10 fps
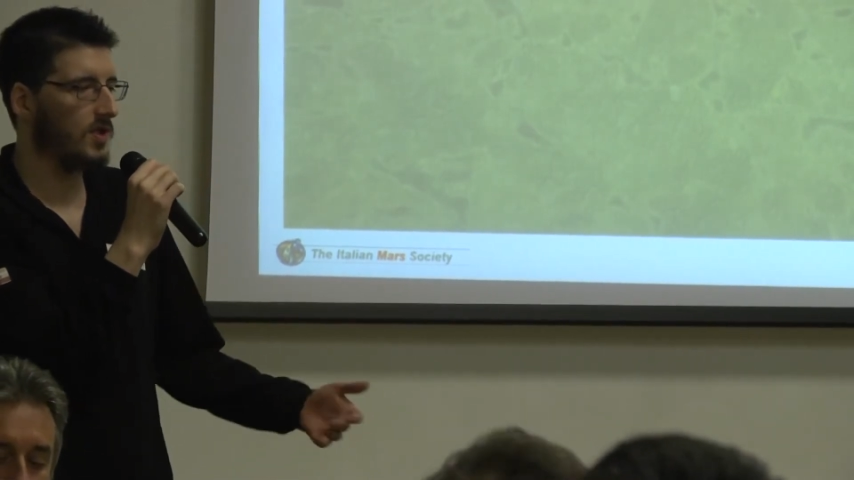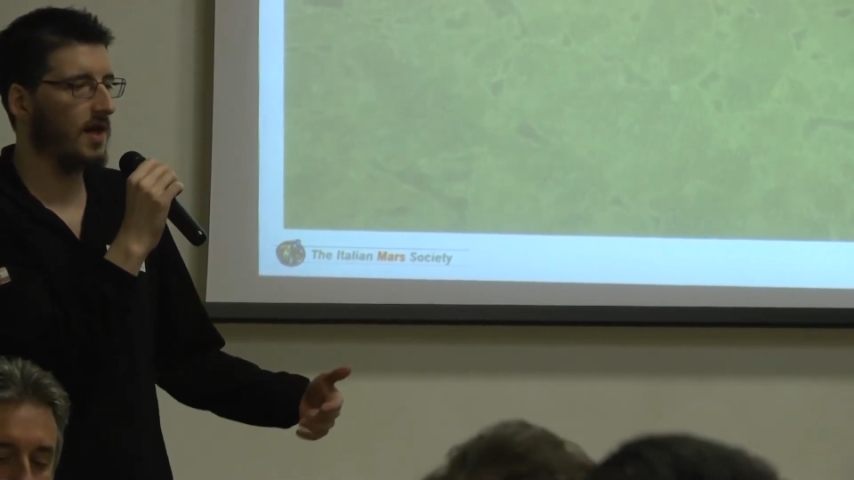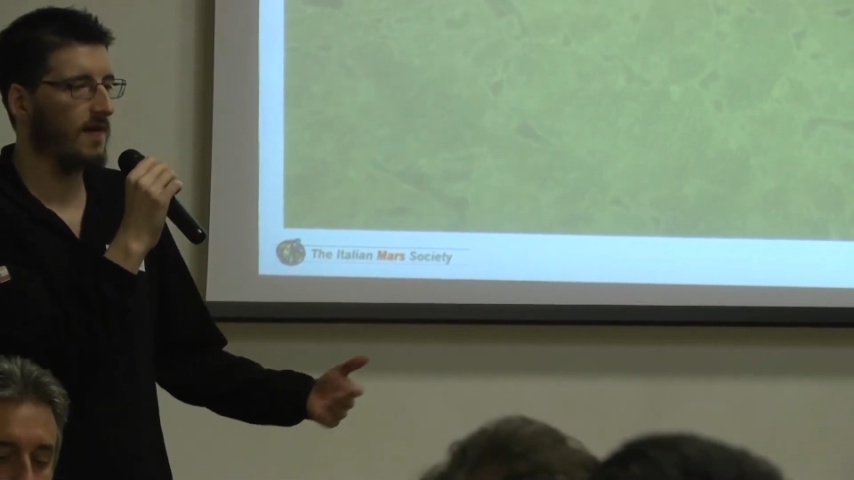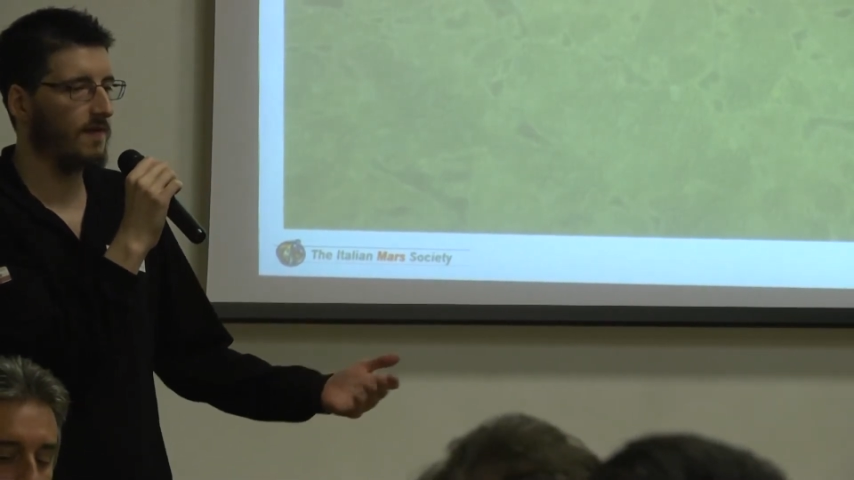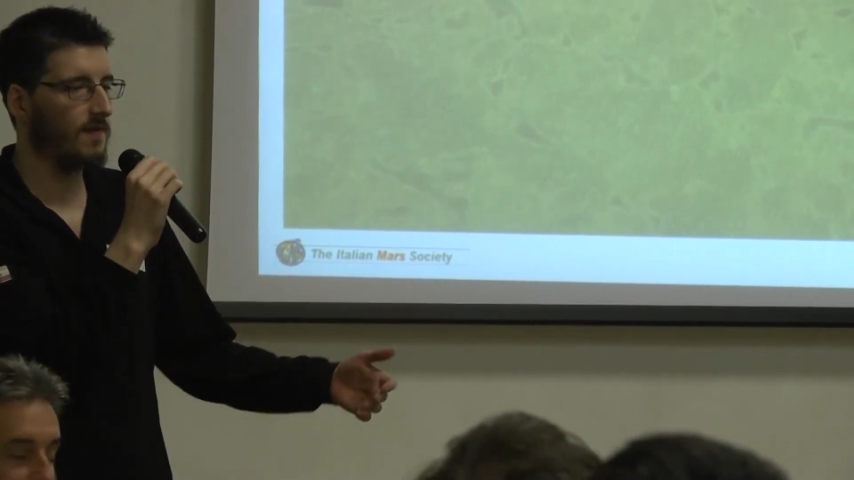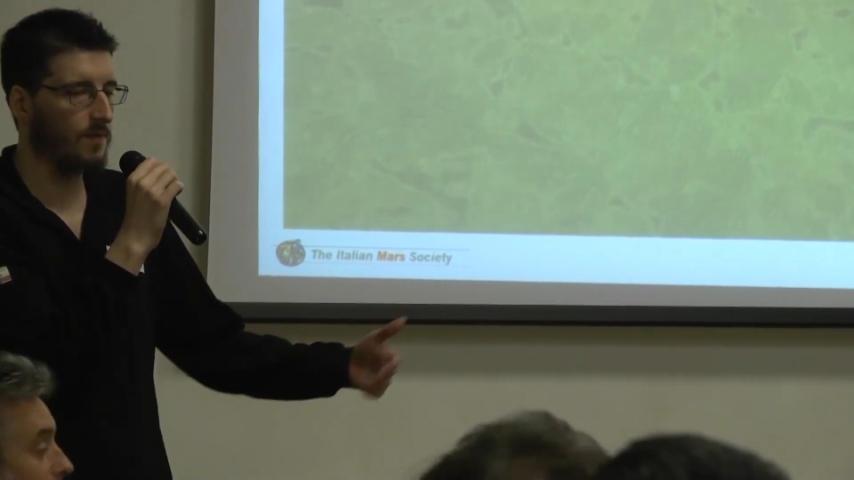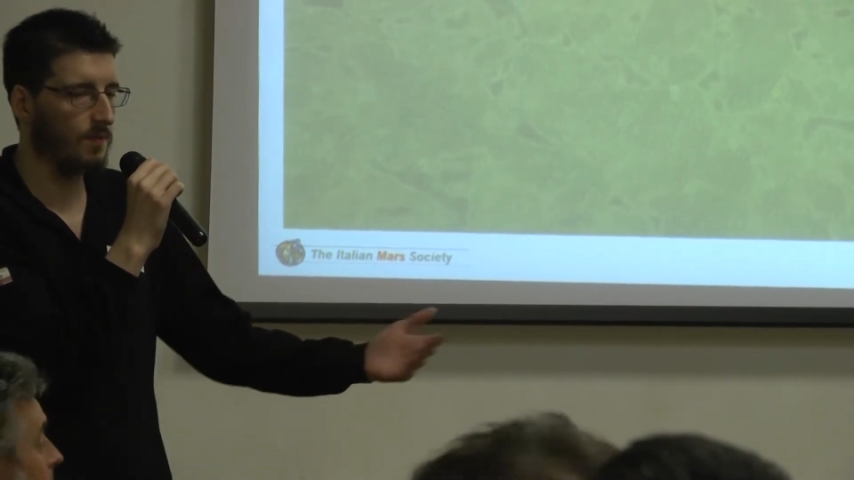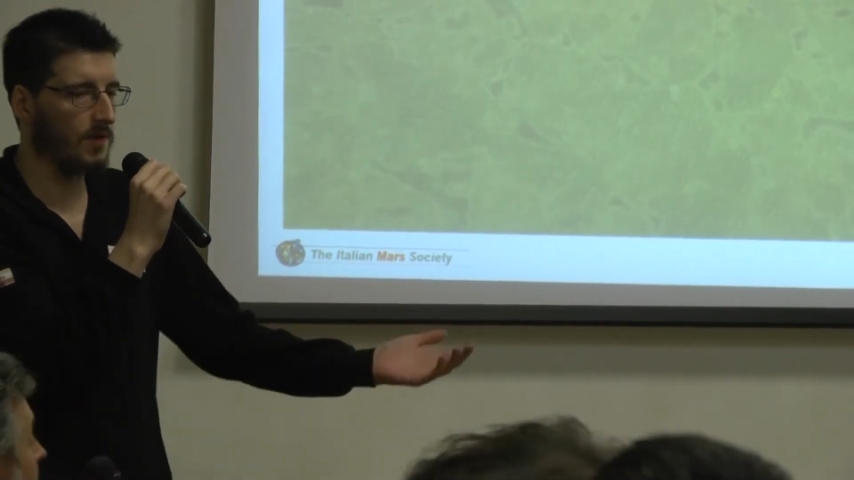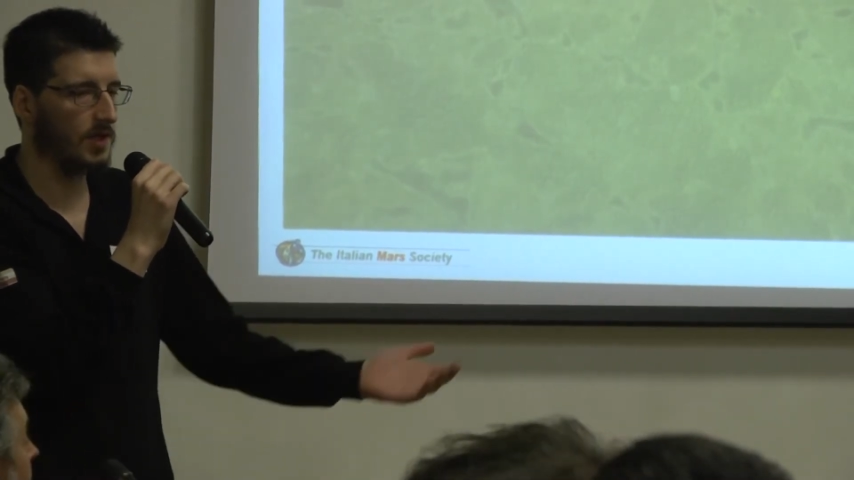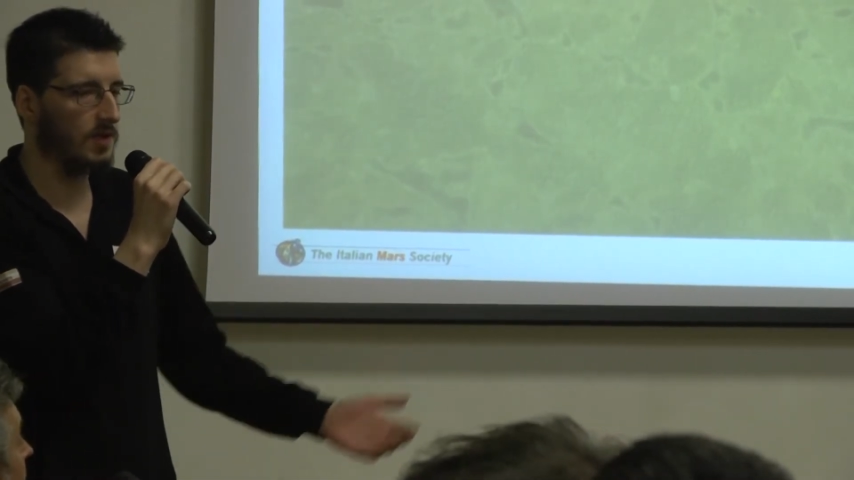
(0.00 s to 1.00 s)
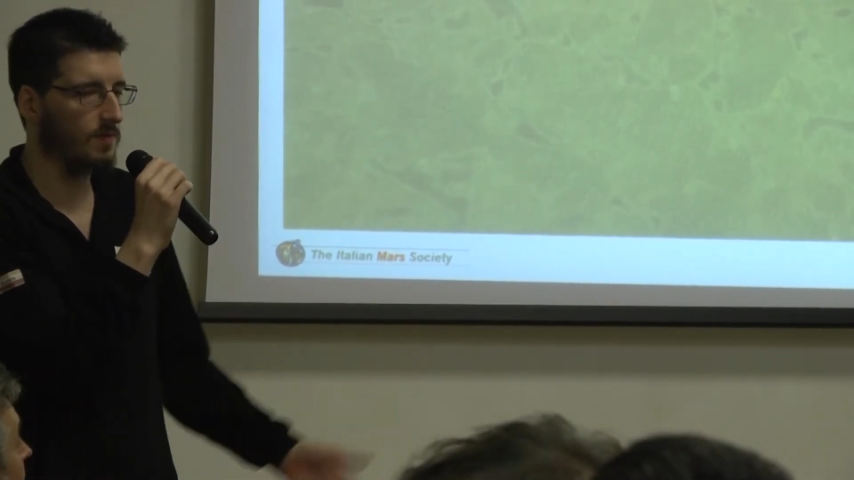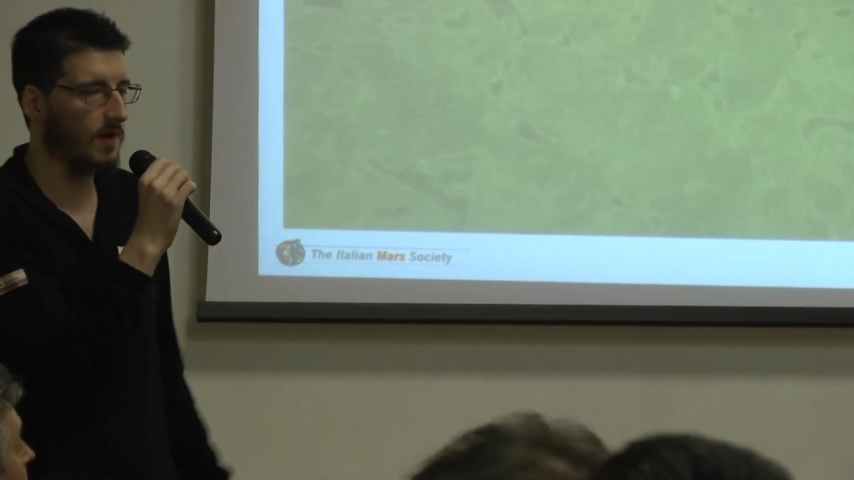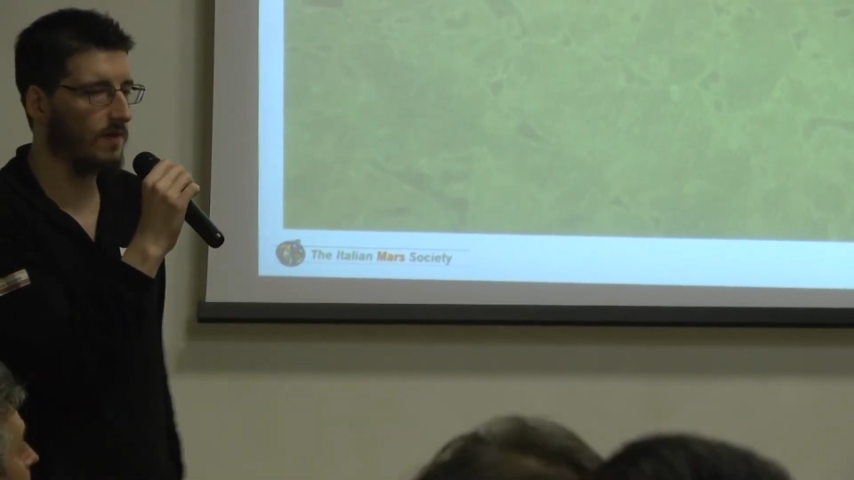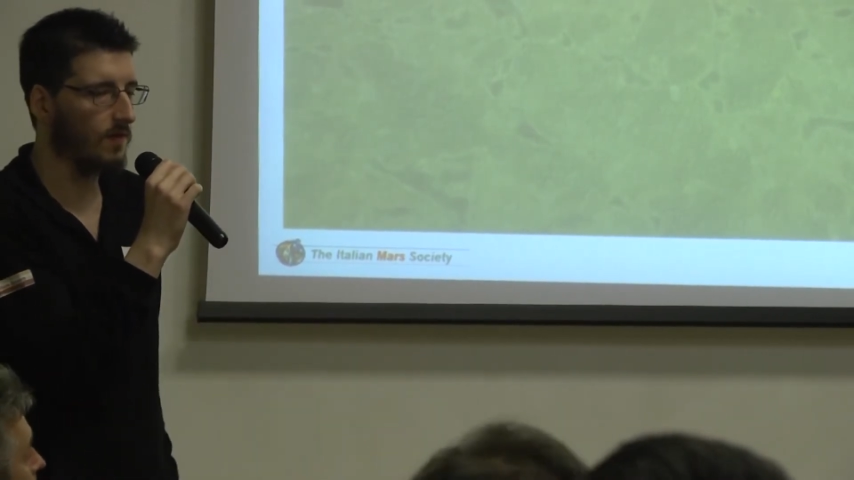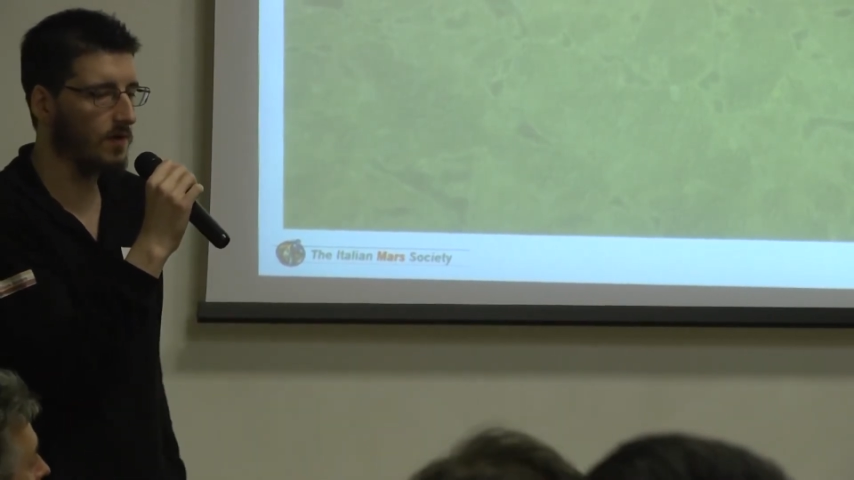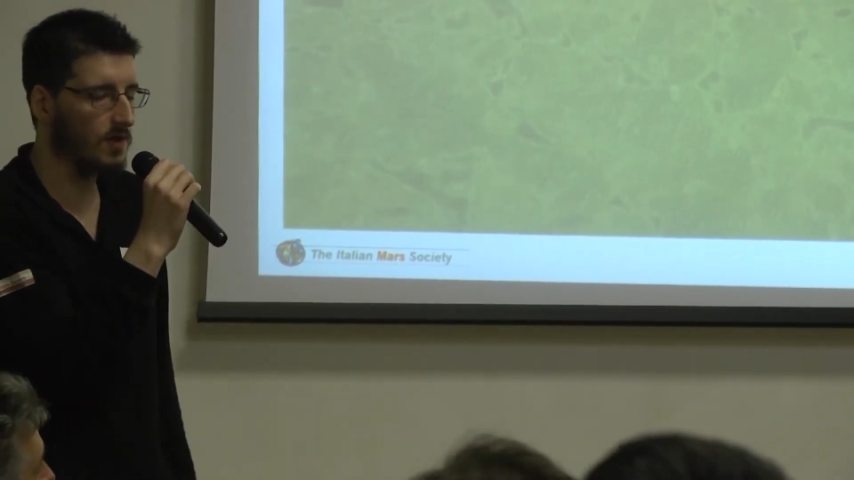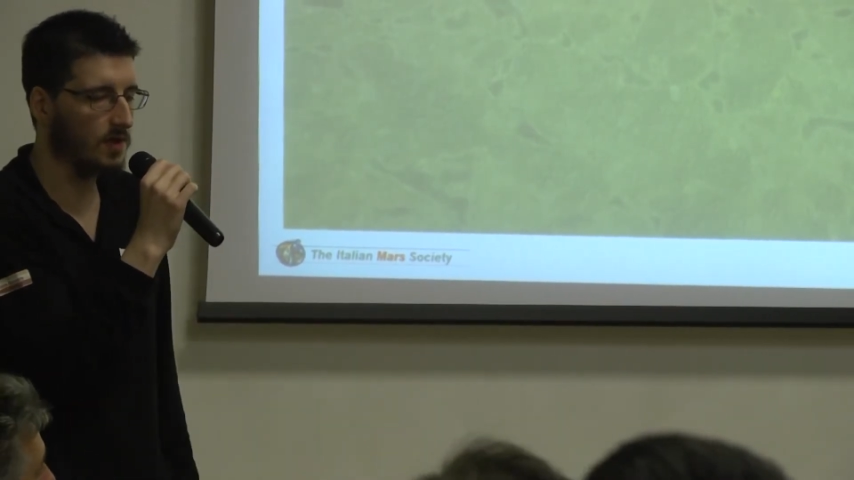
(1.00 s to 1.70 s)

enough reaching by foot.